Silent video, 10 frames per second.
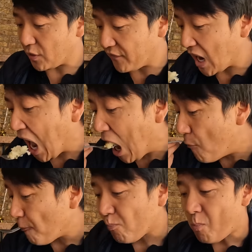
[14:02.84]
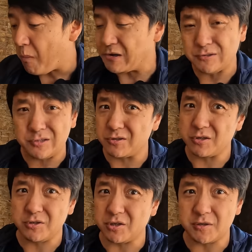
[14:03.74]
gravy. And this
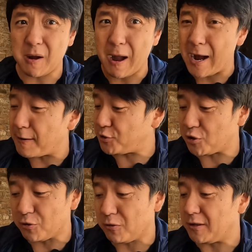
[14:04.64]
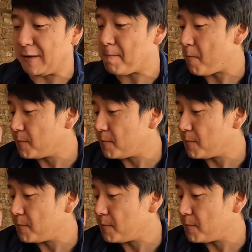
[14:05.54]
is just absolutely